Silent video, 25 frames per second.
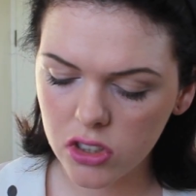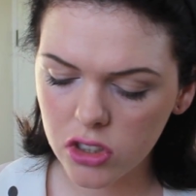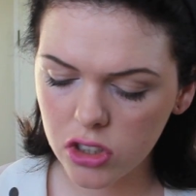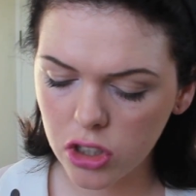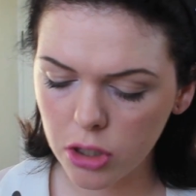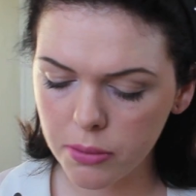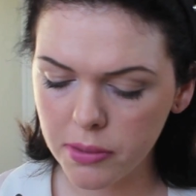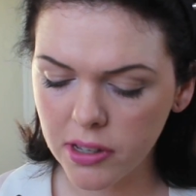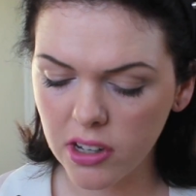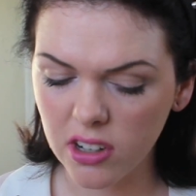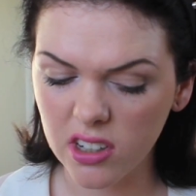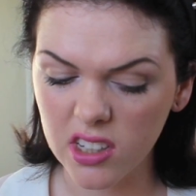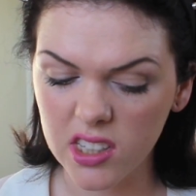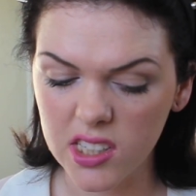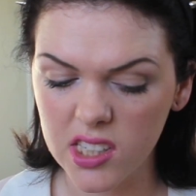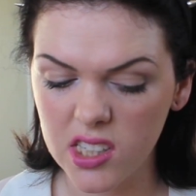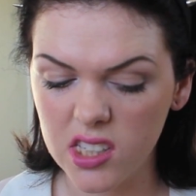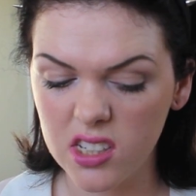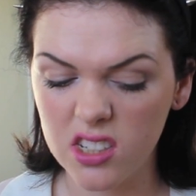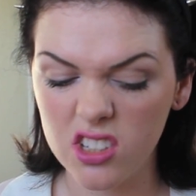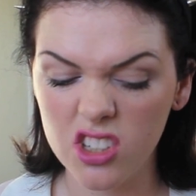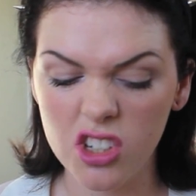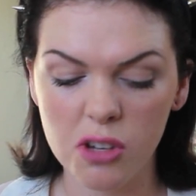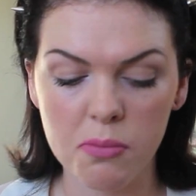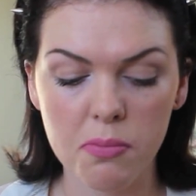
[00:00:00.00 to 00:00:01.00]
To be
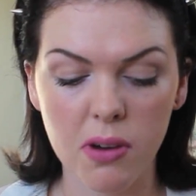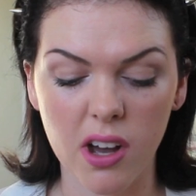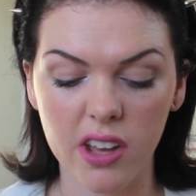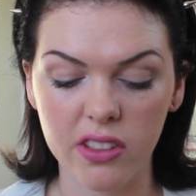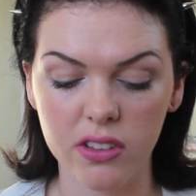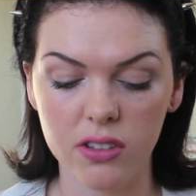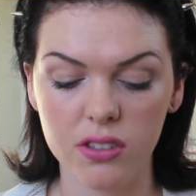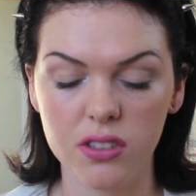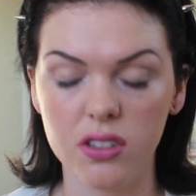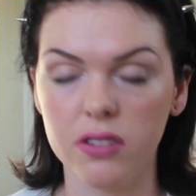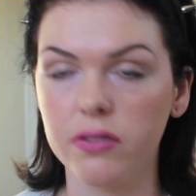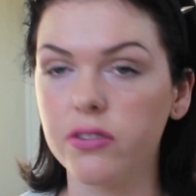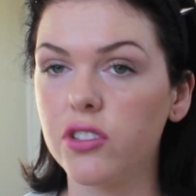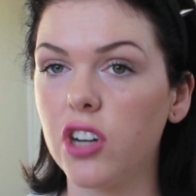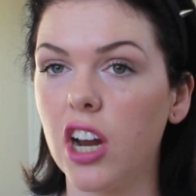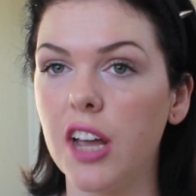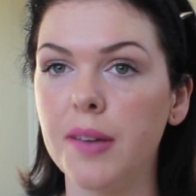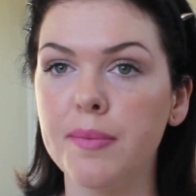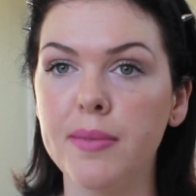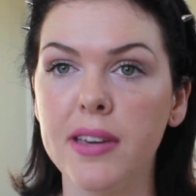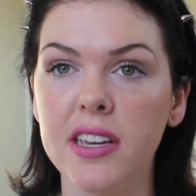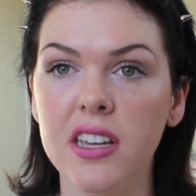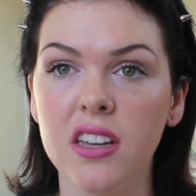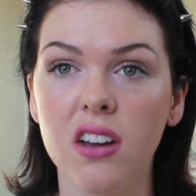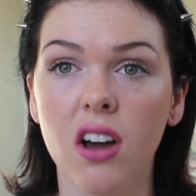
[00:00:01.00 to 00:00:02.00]
honest, you can buy those off
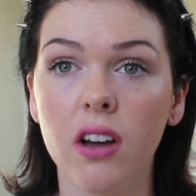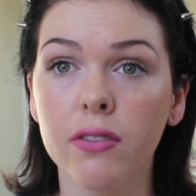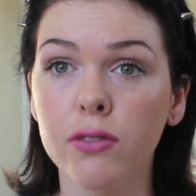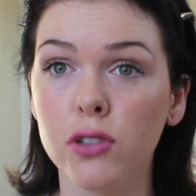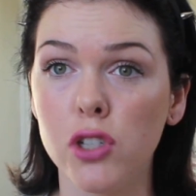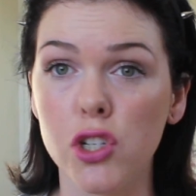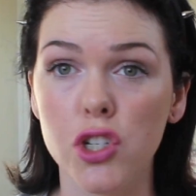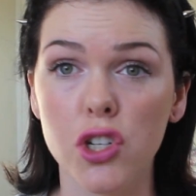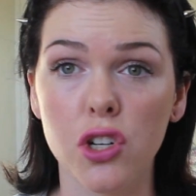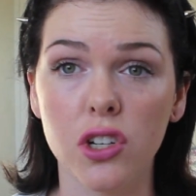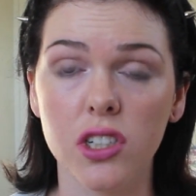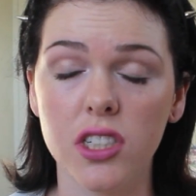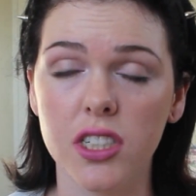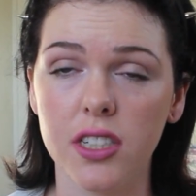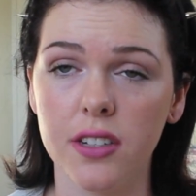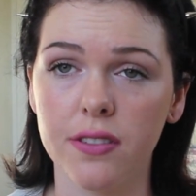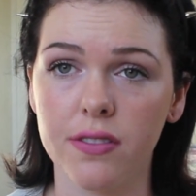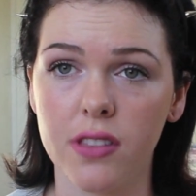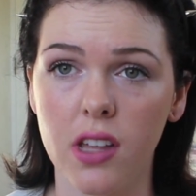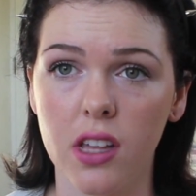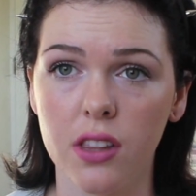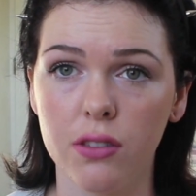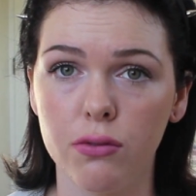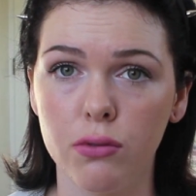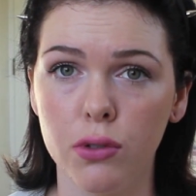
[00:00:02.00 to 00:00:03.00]
Trade Me. I've got no idea
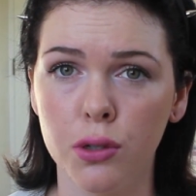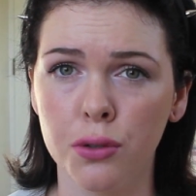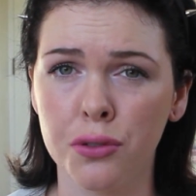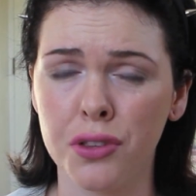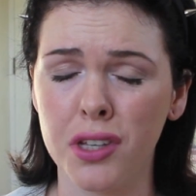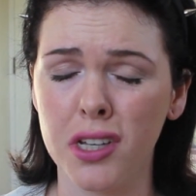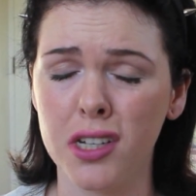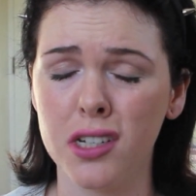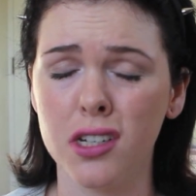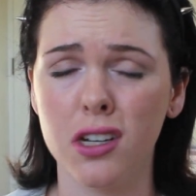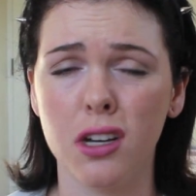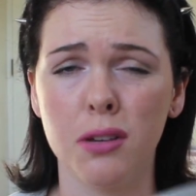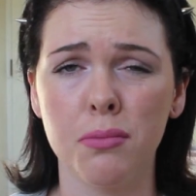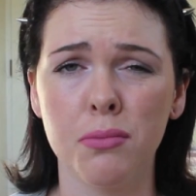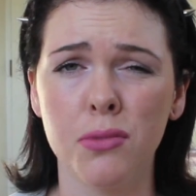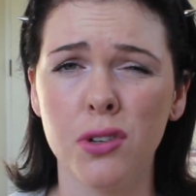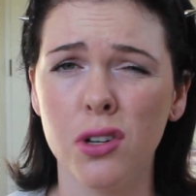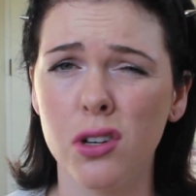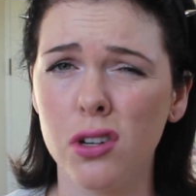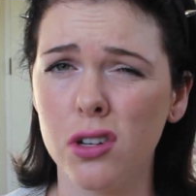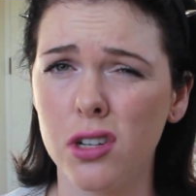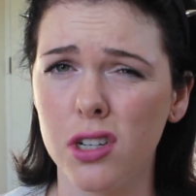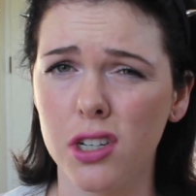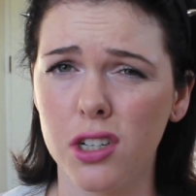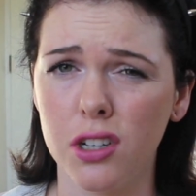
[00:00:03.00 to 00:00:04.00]
if they're the real thing. I'm
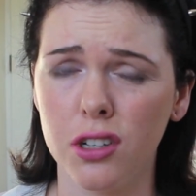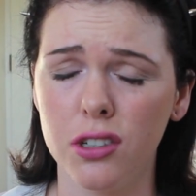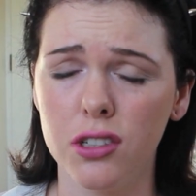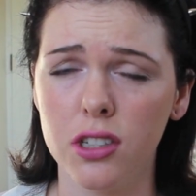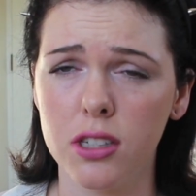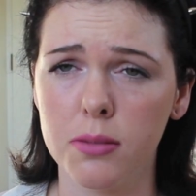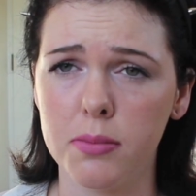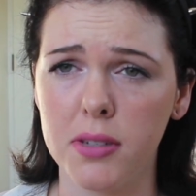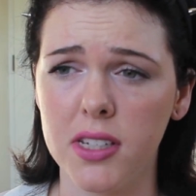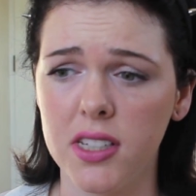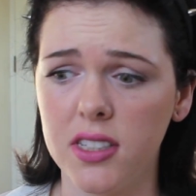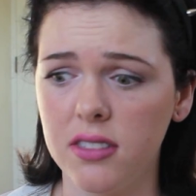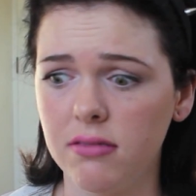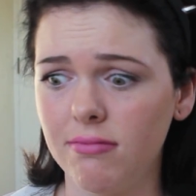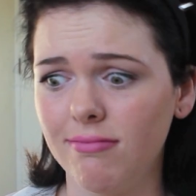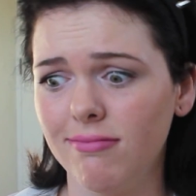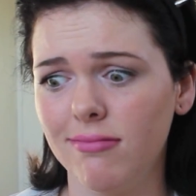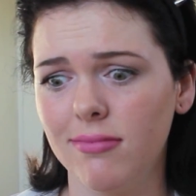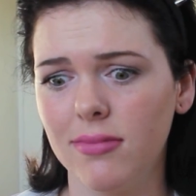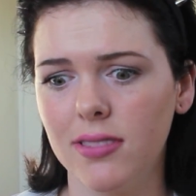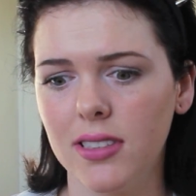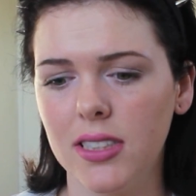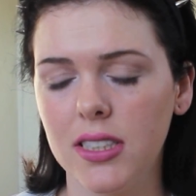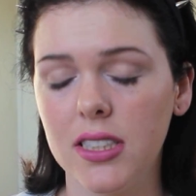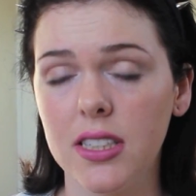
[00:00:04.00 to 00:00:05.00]
not going to go spend
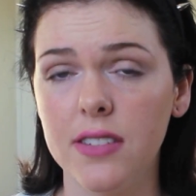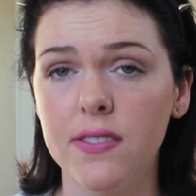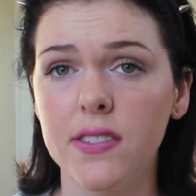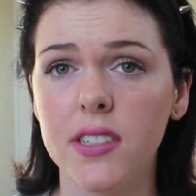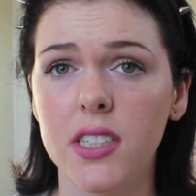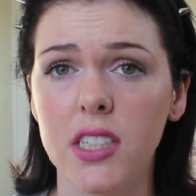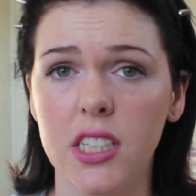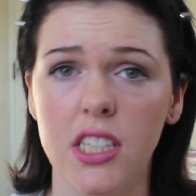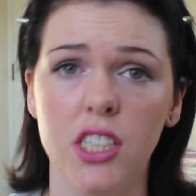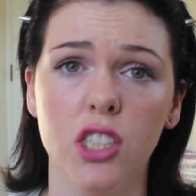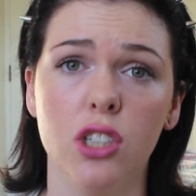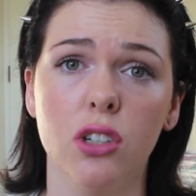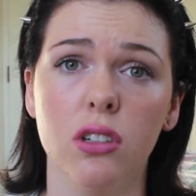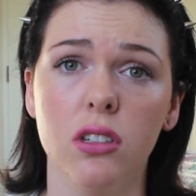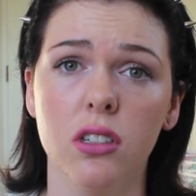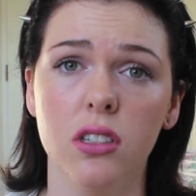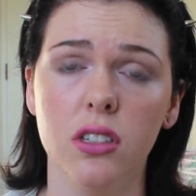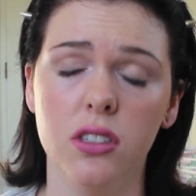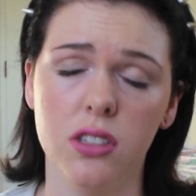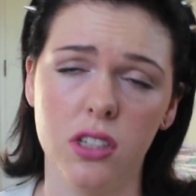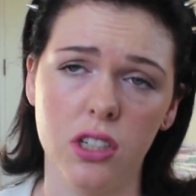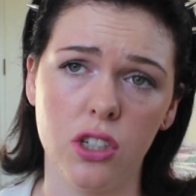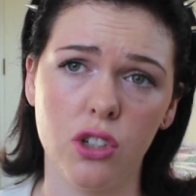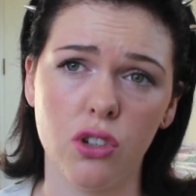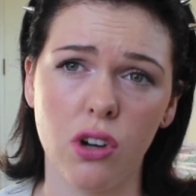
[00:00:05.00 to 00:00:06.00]

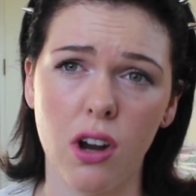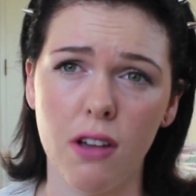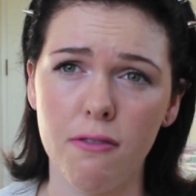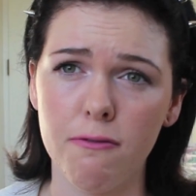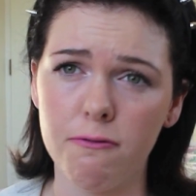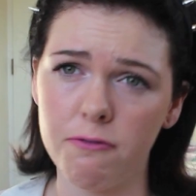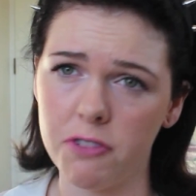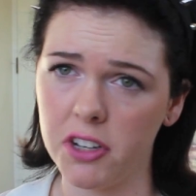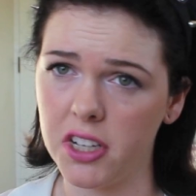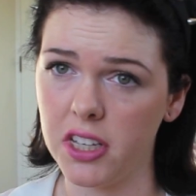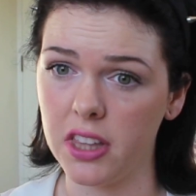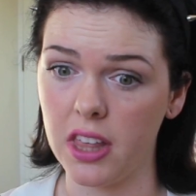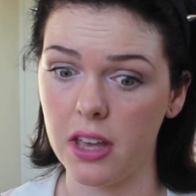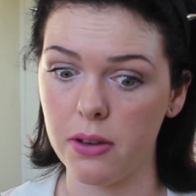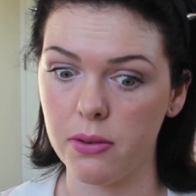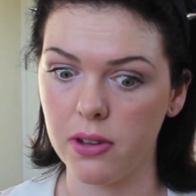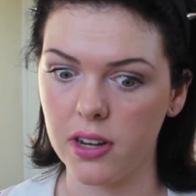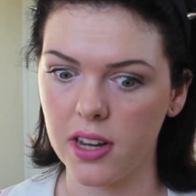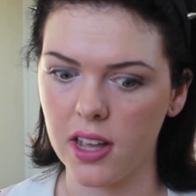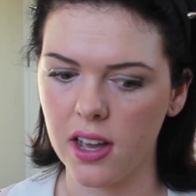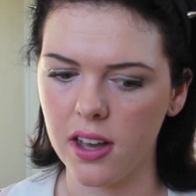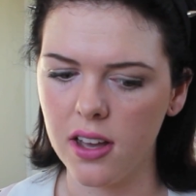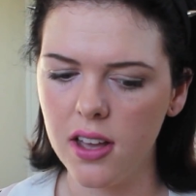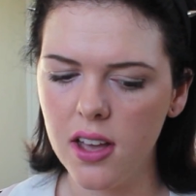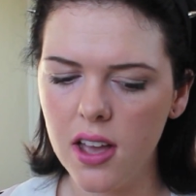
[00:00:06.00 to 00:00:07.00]
$17 to try and figure that
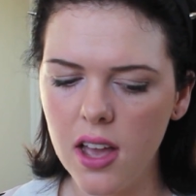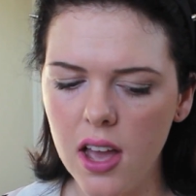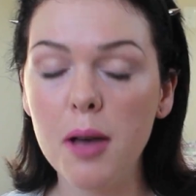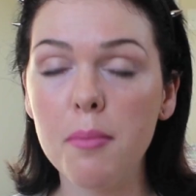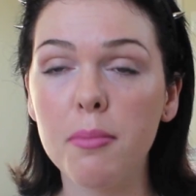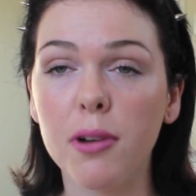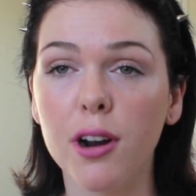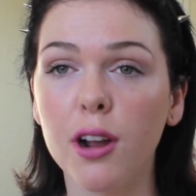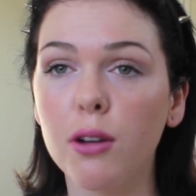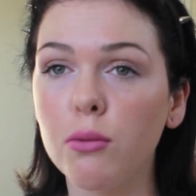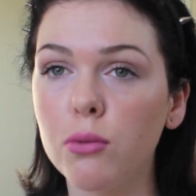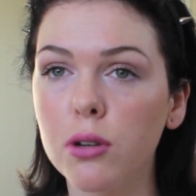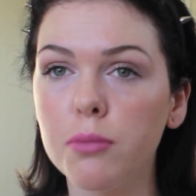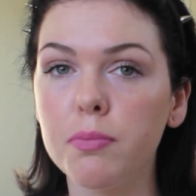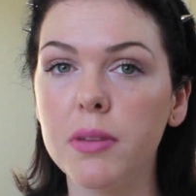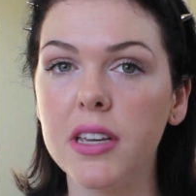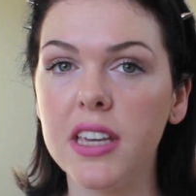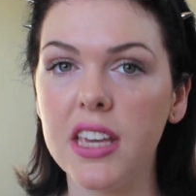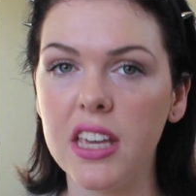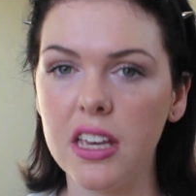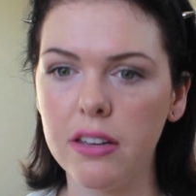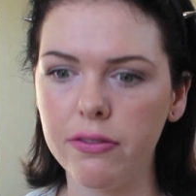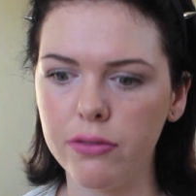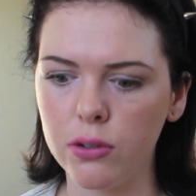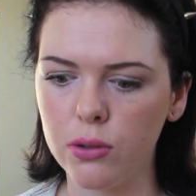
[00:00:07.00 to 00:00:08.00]
one out, but I would
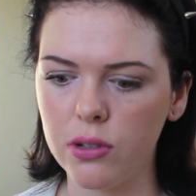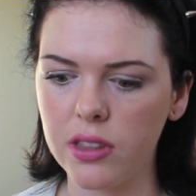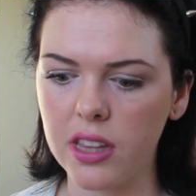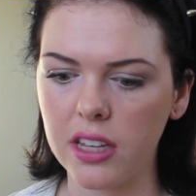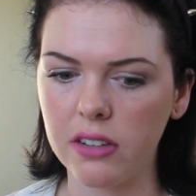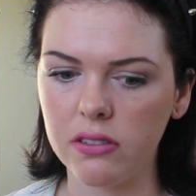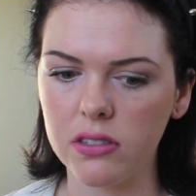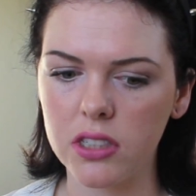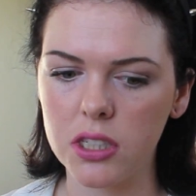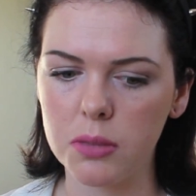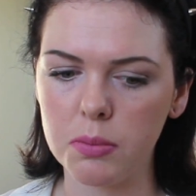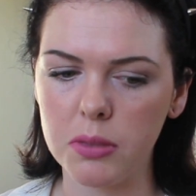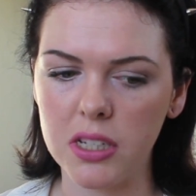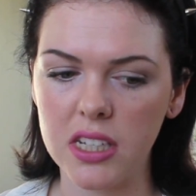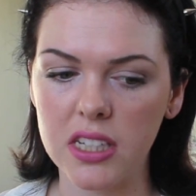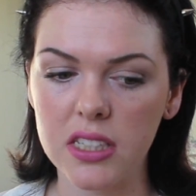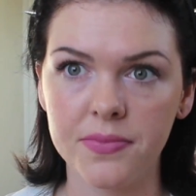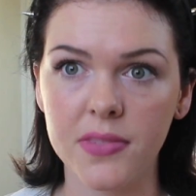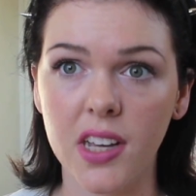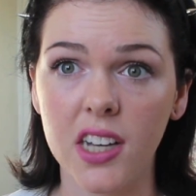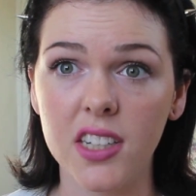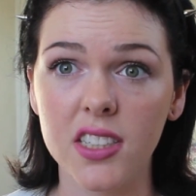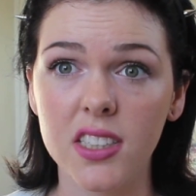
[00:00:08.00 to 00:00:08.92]
be careful in that respect.